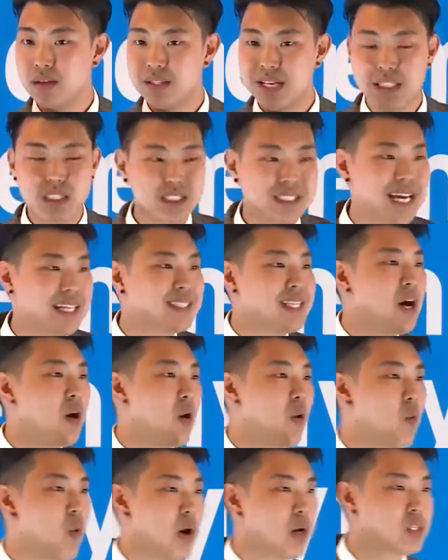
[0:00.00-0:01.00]
That's
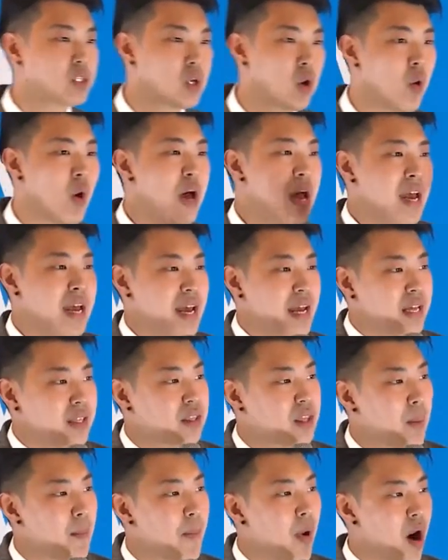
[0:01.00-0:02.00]
how it works. So
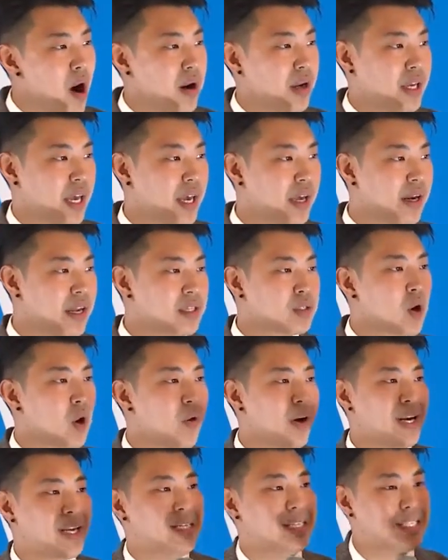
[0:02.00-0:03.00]
the market is
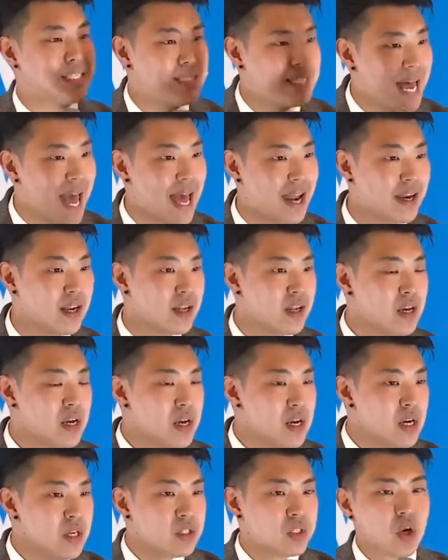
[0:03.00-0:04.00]
already set.
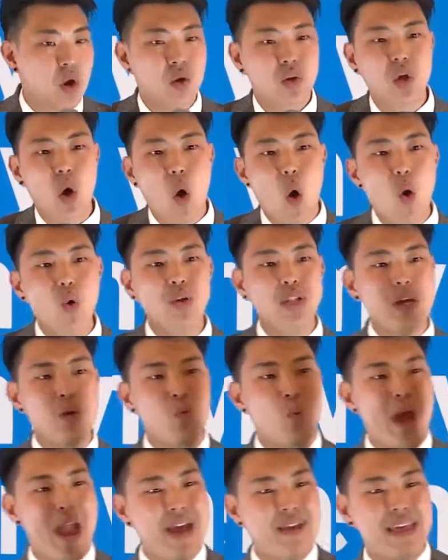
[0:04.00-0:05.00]
So the only
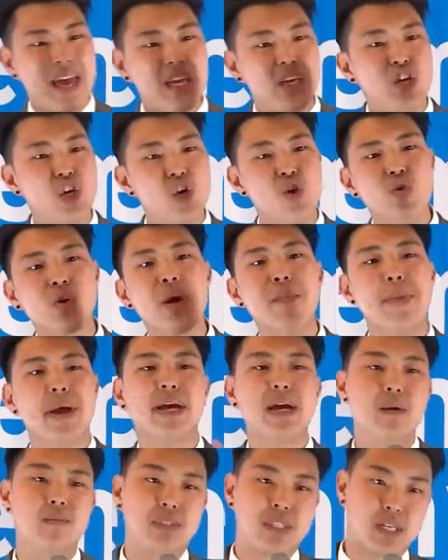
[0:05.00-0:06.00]
way that you can
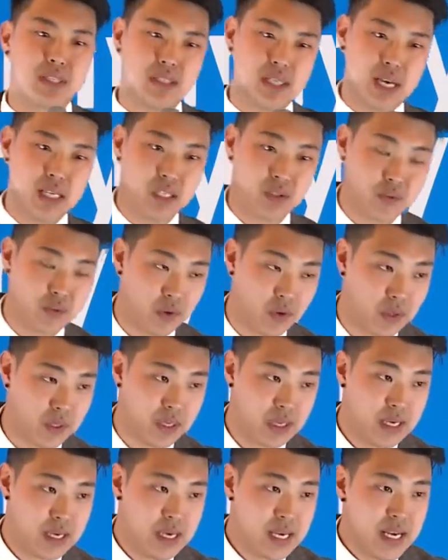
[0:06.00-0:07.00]
become successful